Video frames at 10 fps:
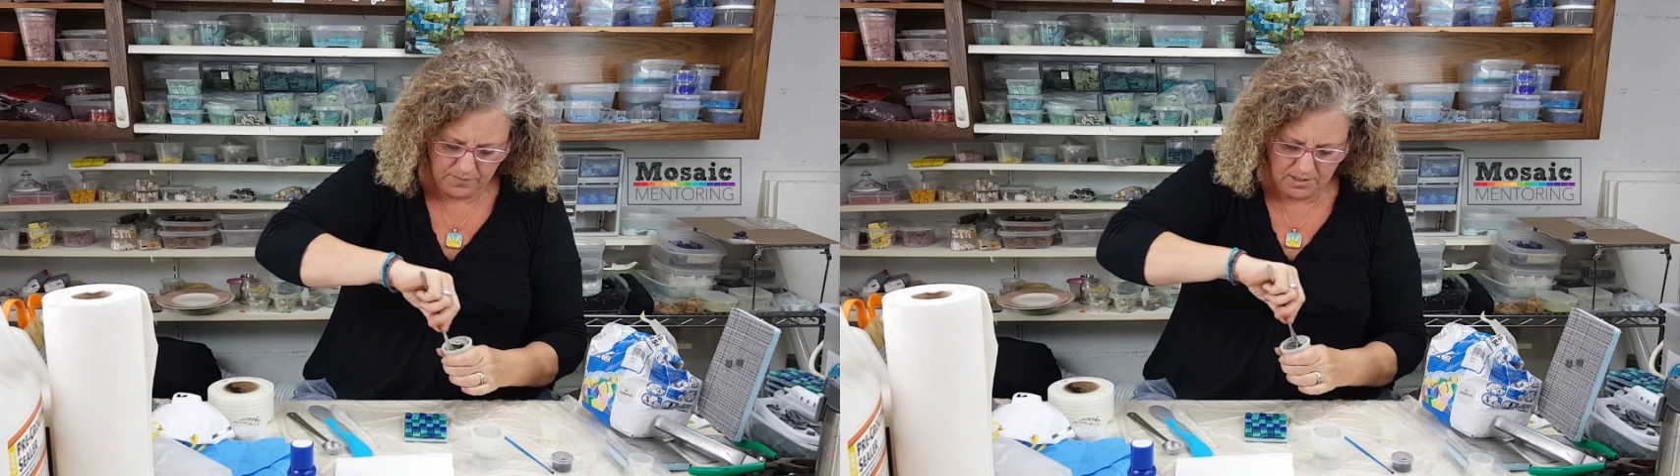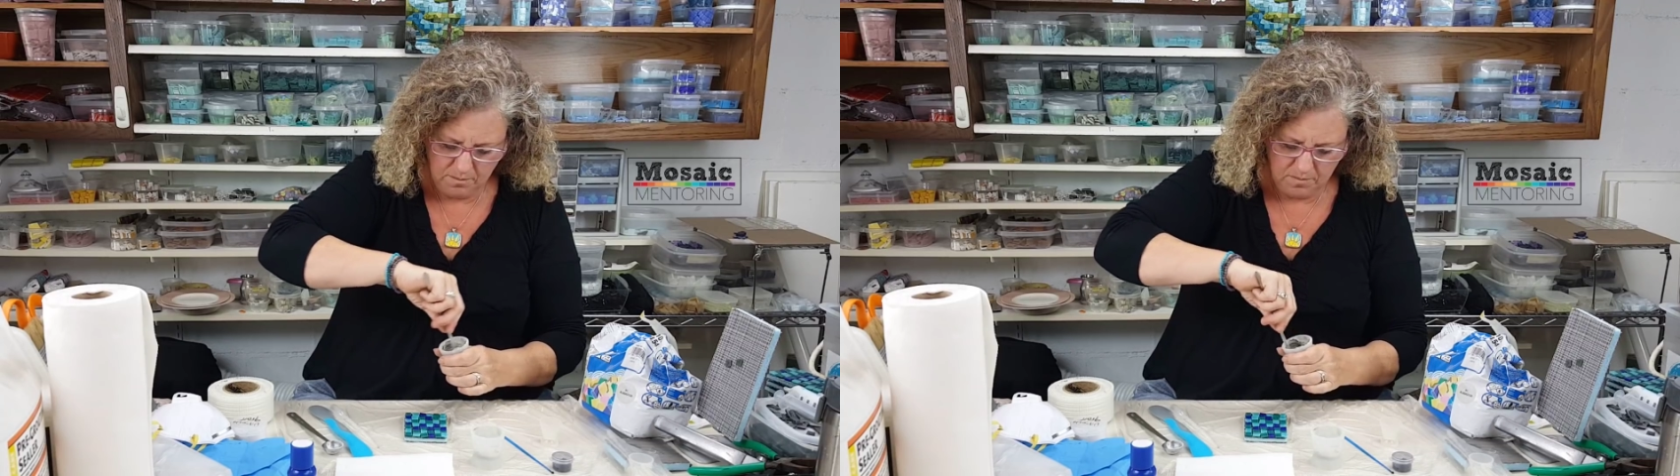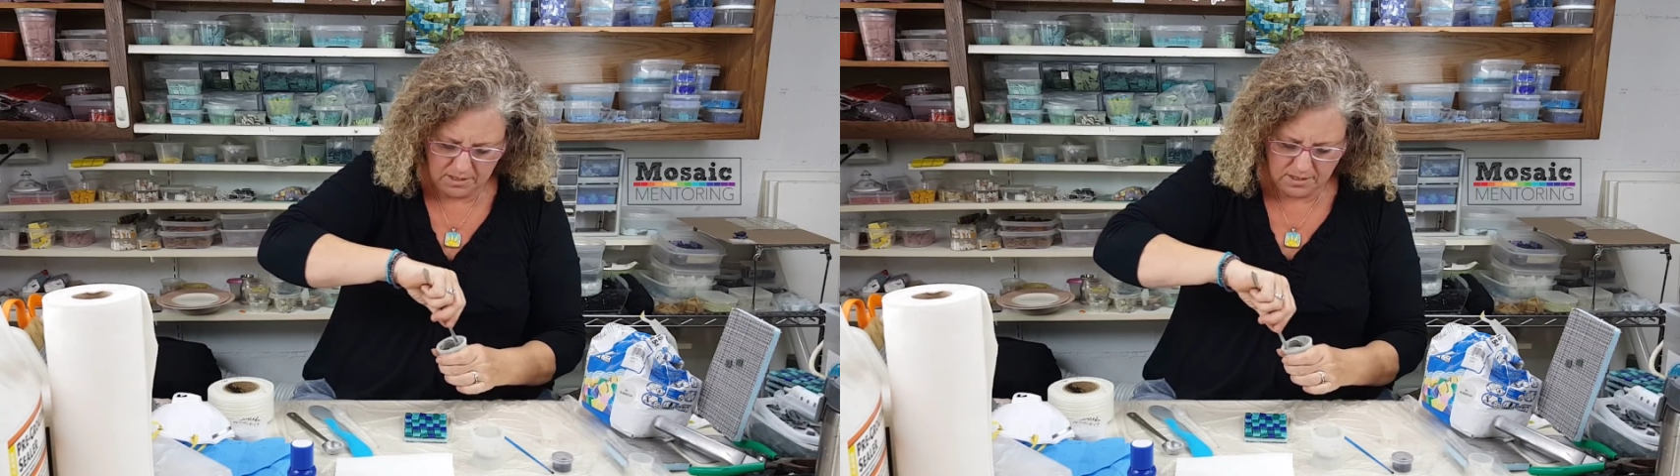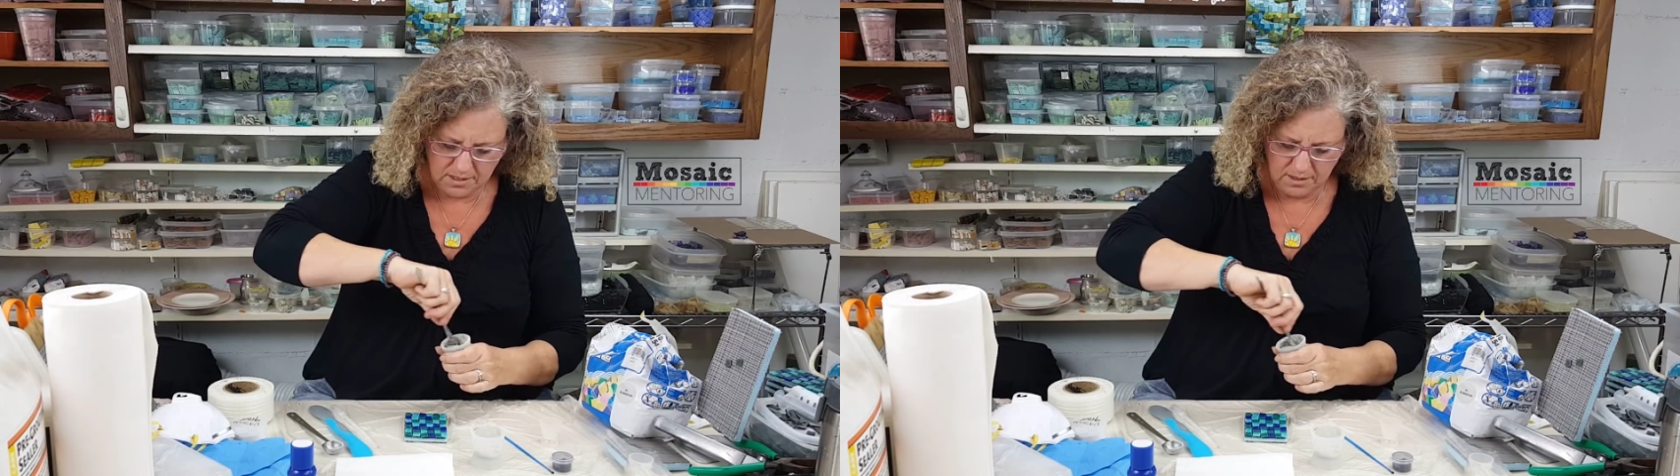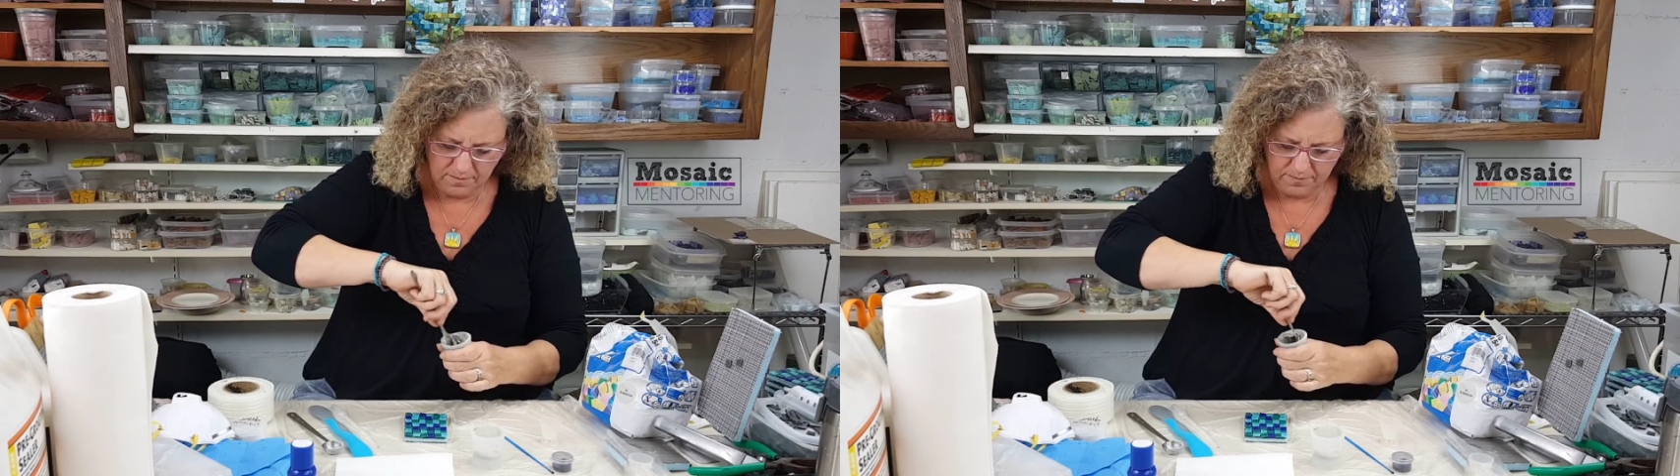Keep
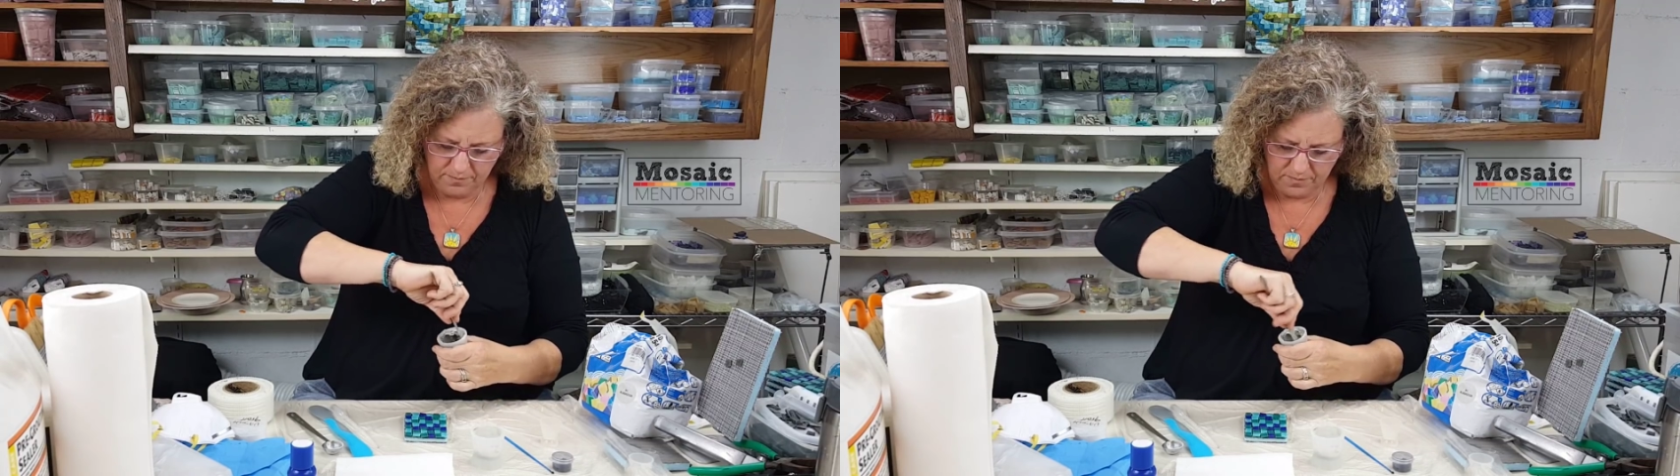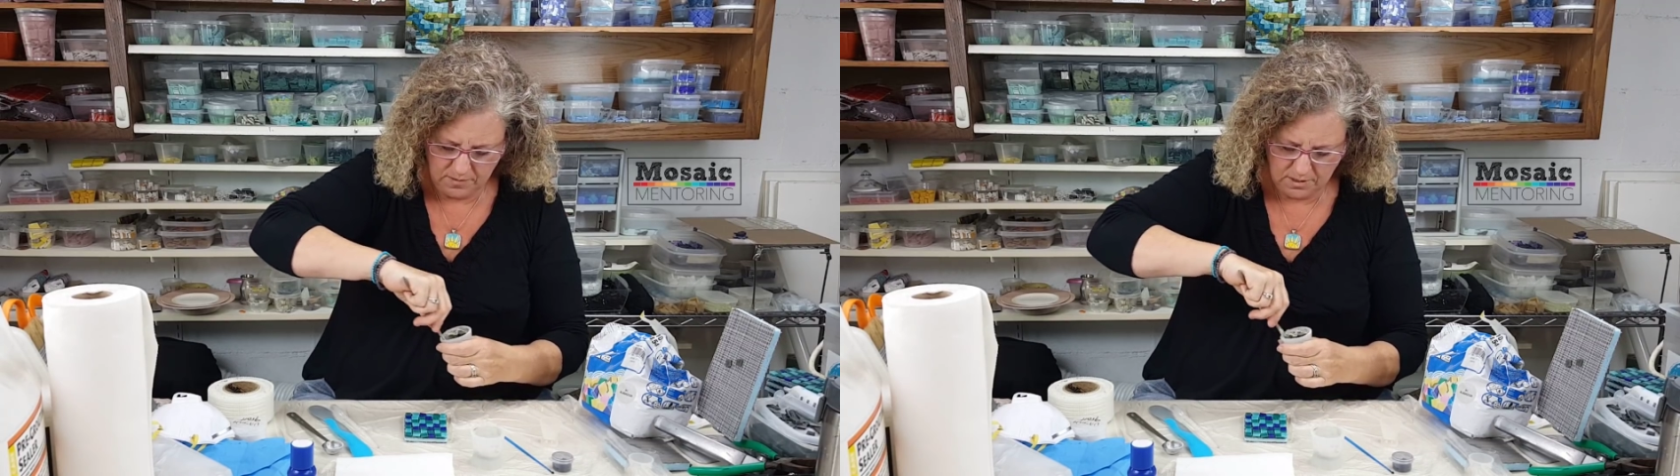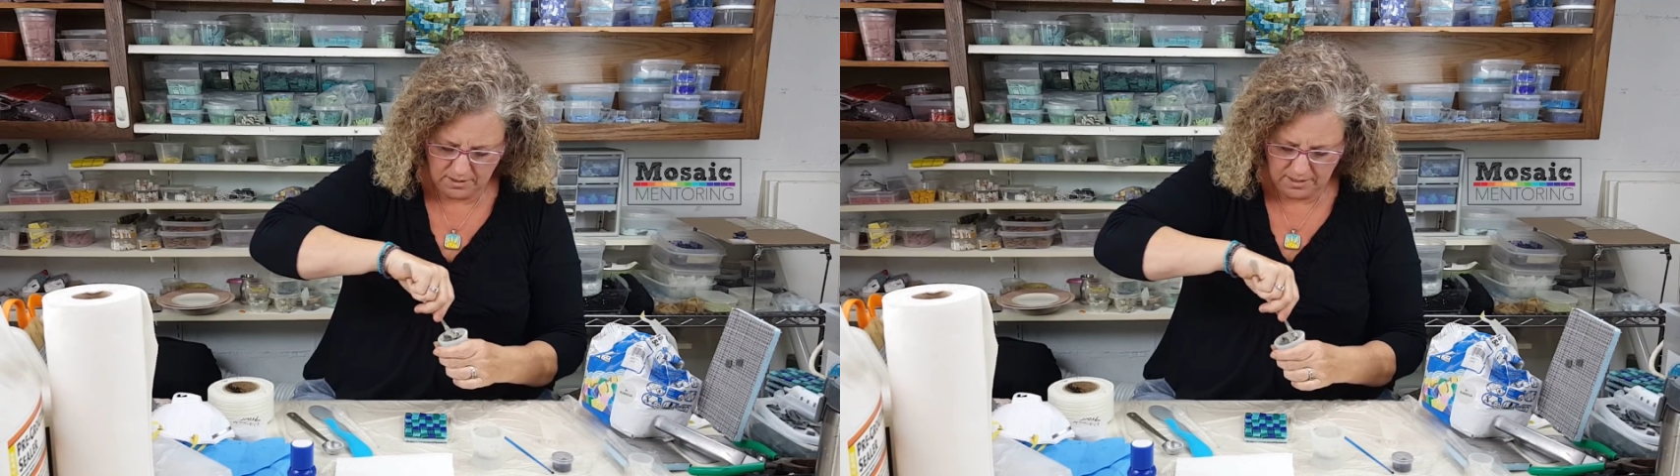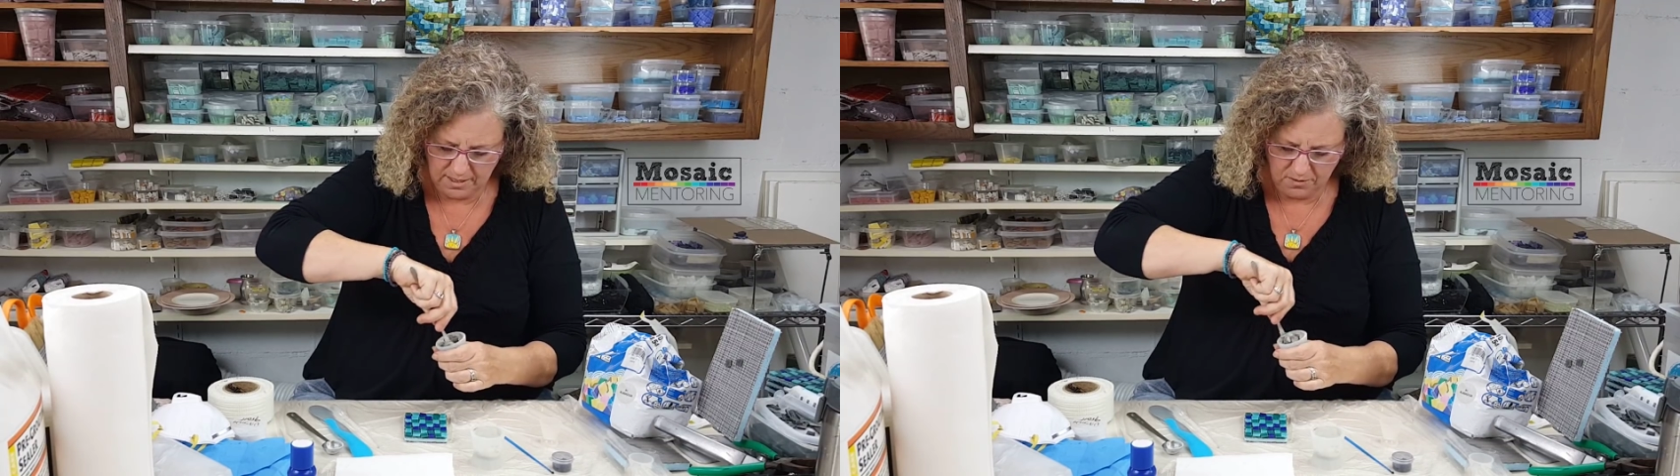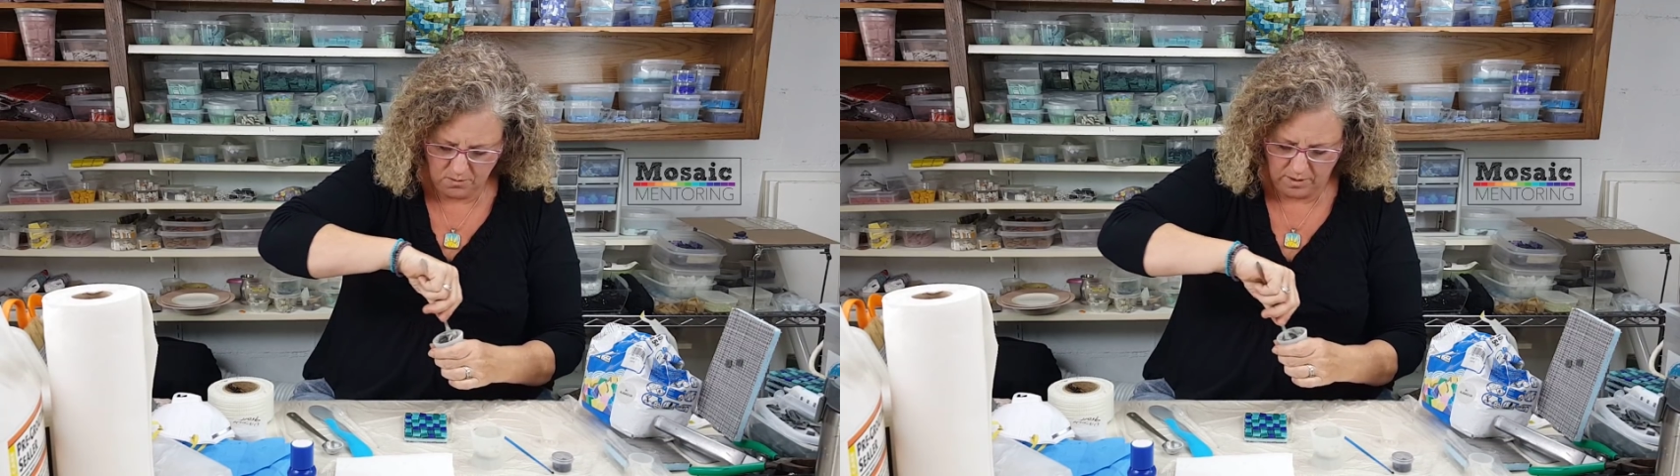mixing until I
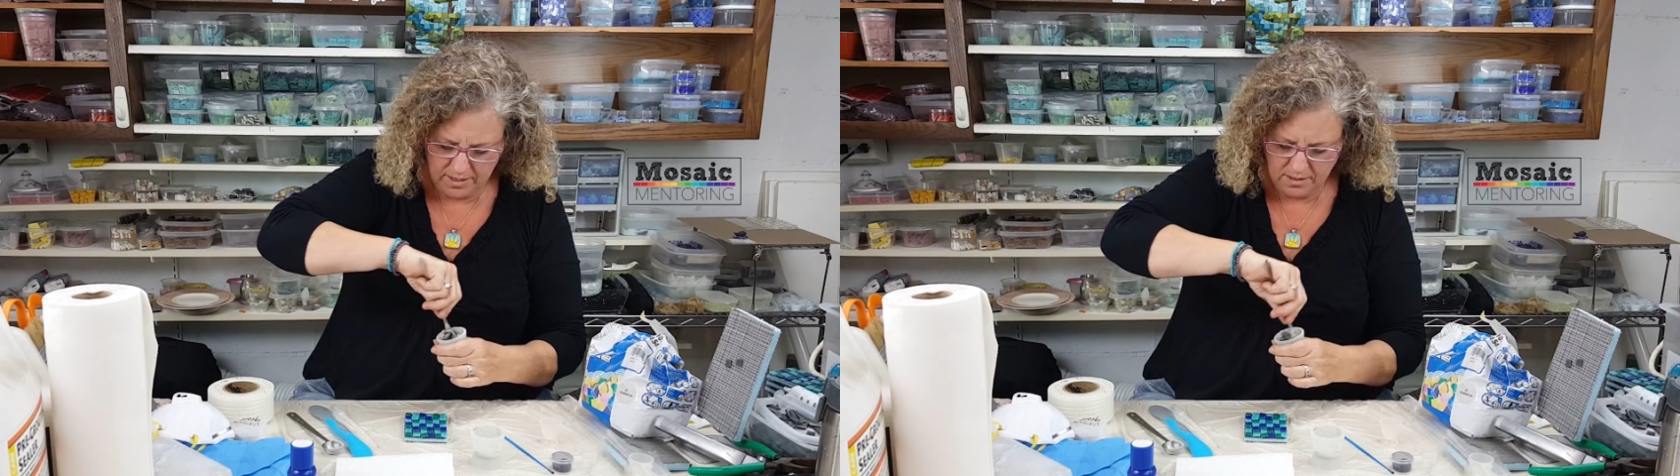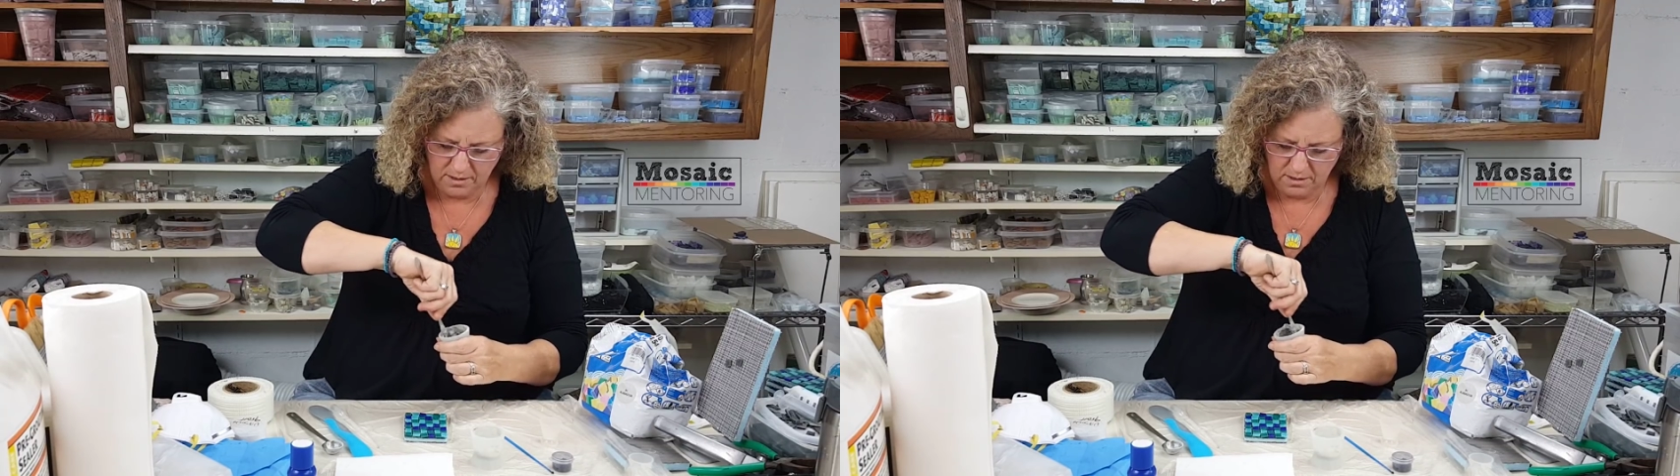get the right